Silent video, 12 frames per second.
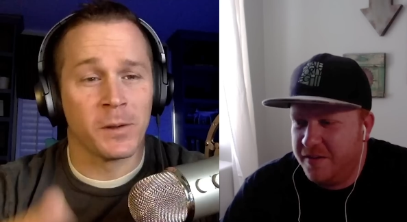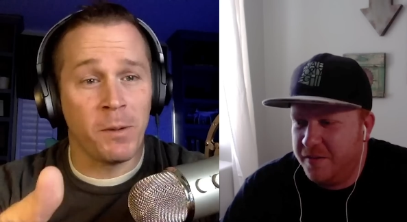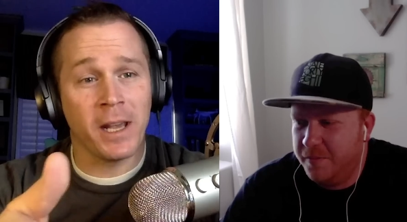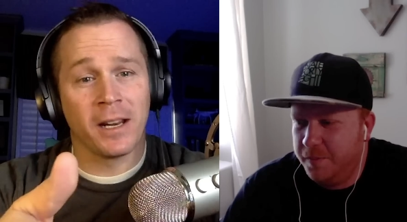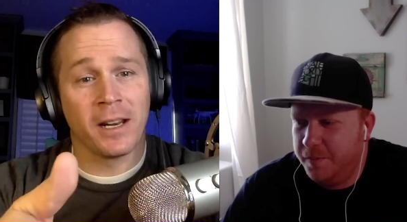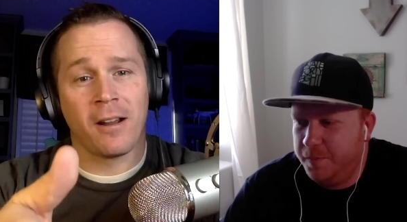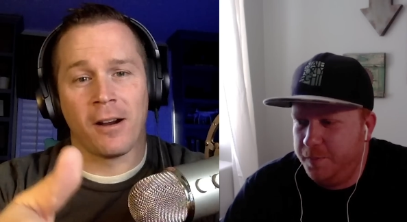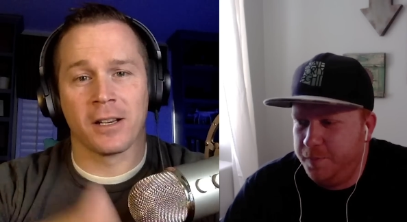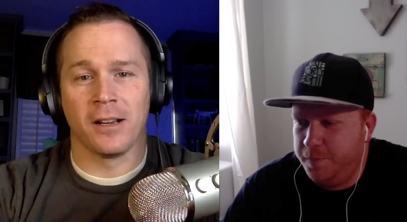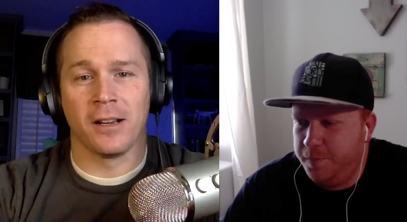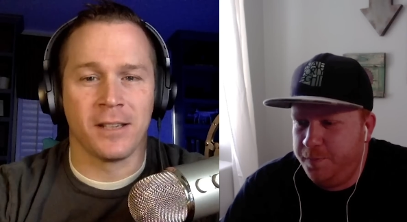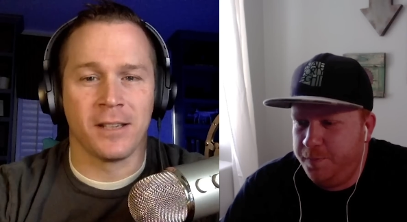Speaker 1: So speaking of
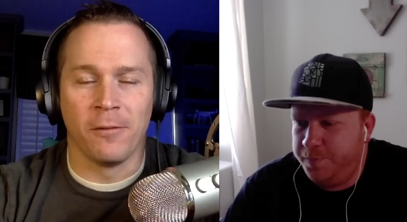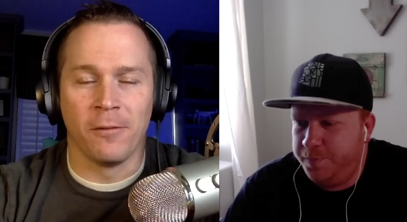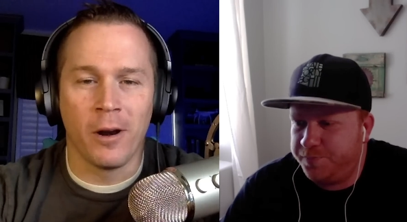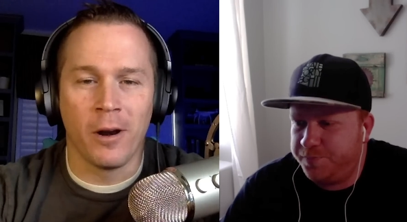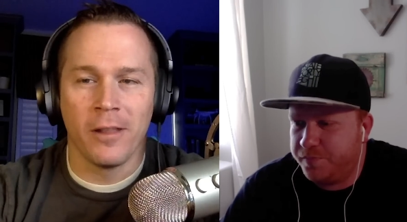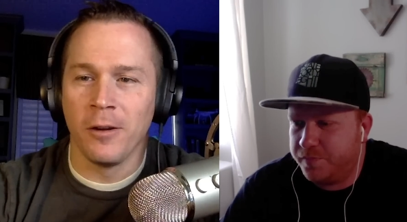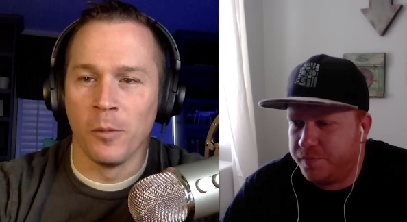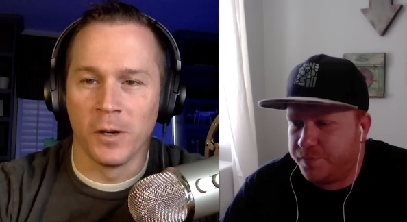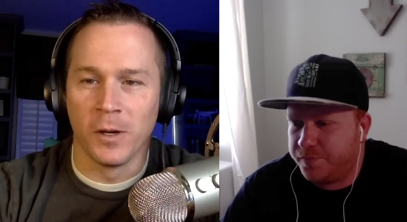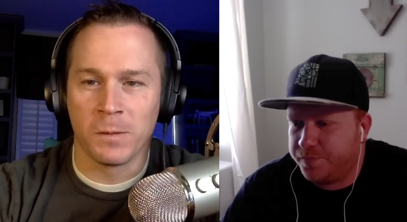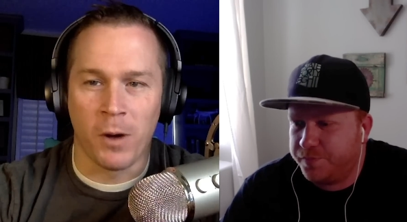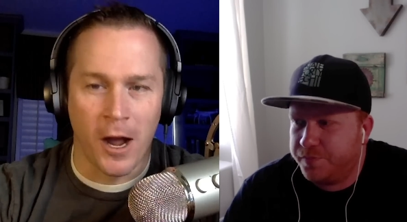car shots, Jeff, one of
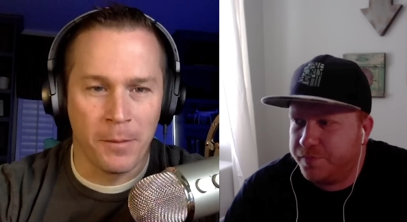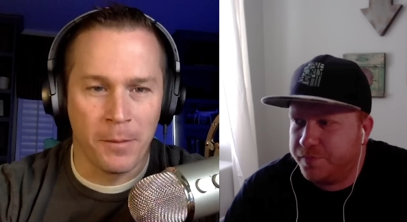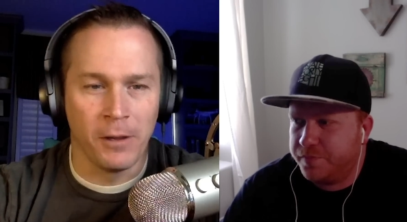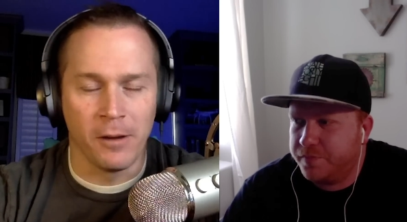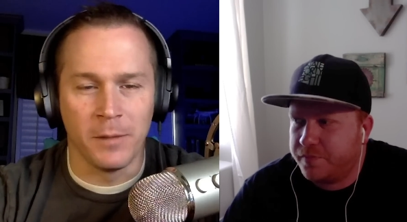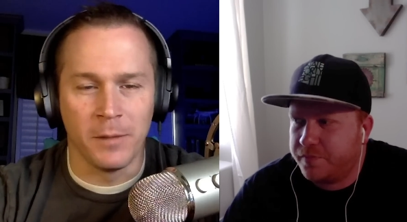your most popular